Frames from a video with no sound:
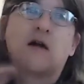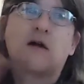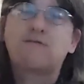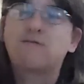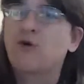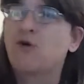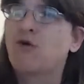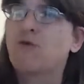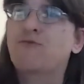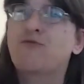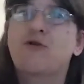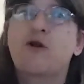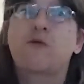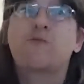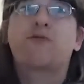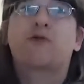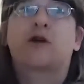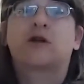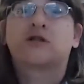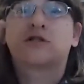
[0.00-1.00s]
more
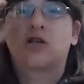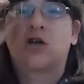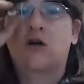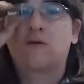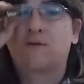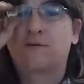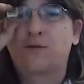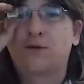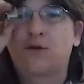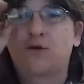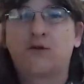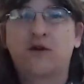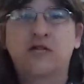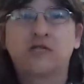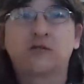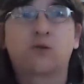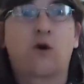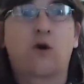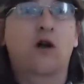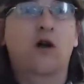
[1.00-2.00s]
appropriate term for it
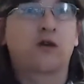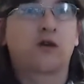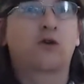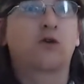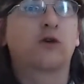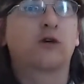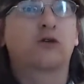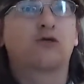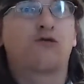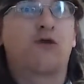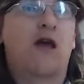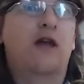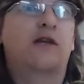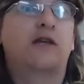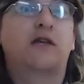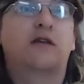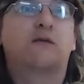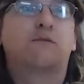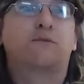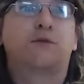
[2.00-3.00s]
is what I call a
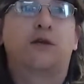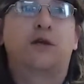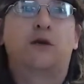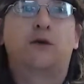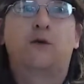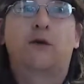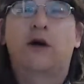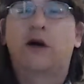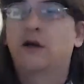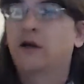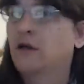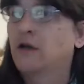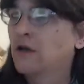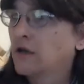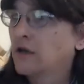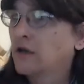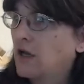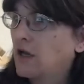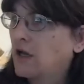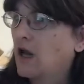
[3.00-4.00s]
granny computer.
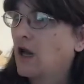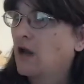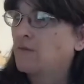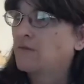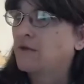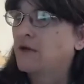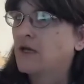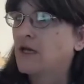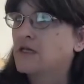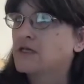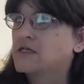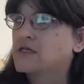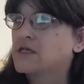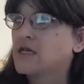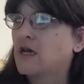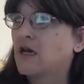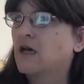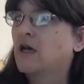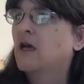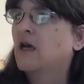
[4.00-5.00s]

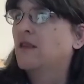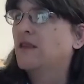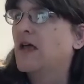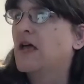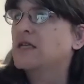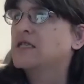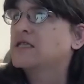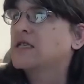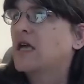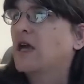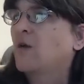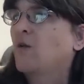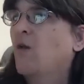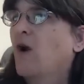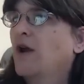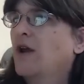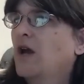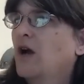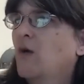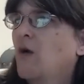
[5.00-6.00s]
It's that's it,
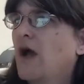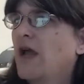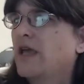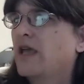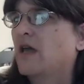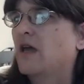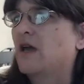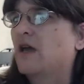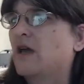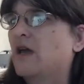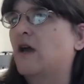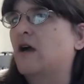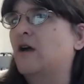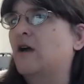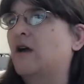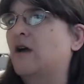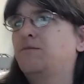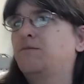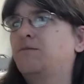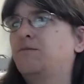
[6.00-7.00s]

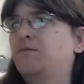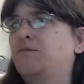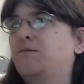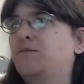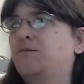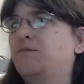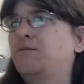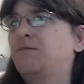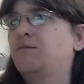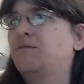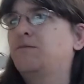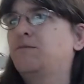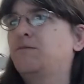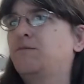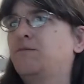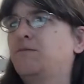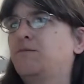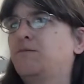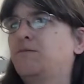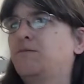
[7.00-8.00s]
1080
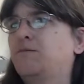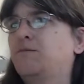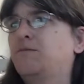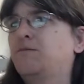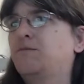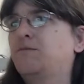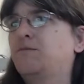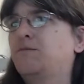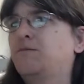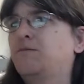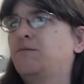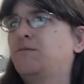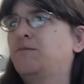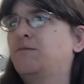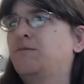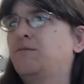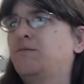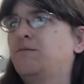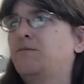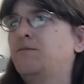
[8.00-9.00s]
DP or whatever
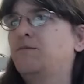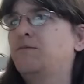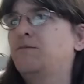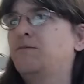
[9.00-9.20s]
it is.